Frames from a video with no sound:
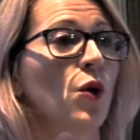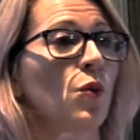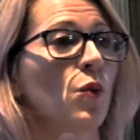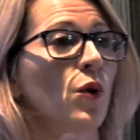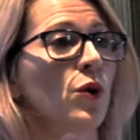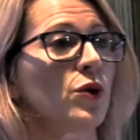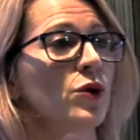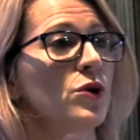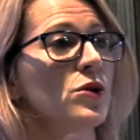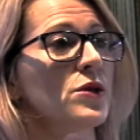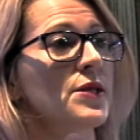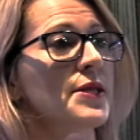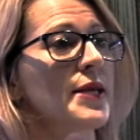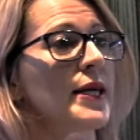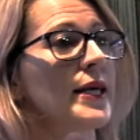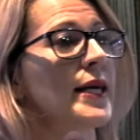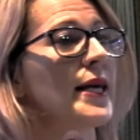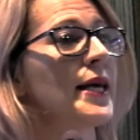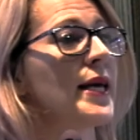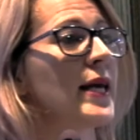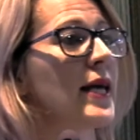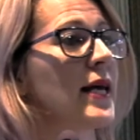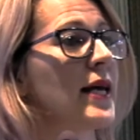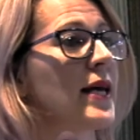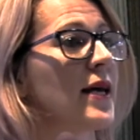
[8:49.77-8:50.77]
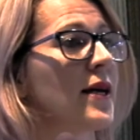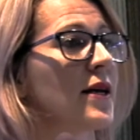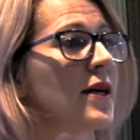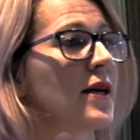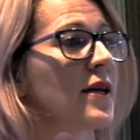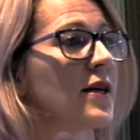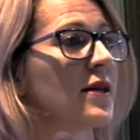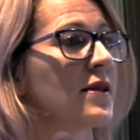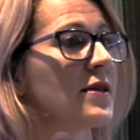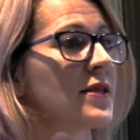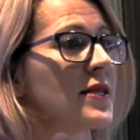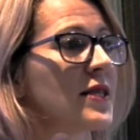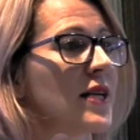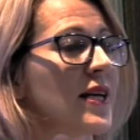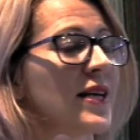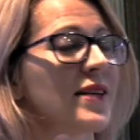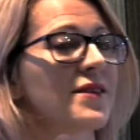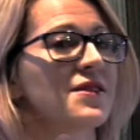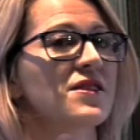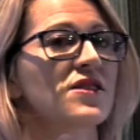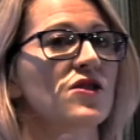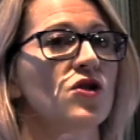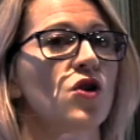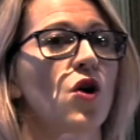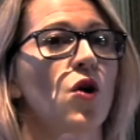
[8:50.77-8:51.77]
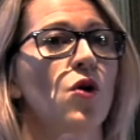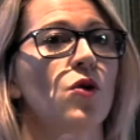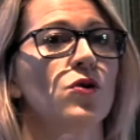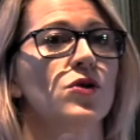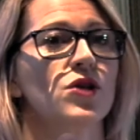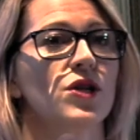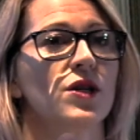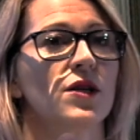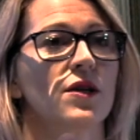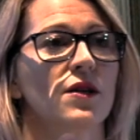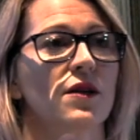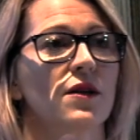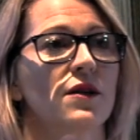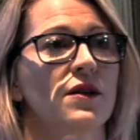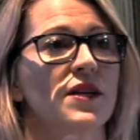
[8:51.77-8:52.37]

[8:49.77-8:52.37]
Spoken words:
What you see here is it's not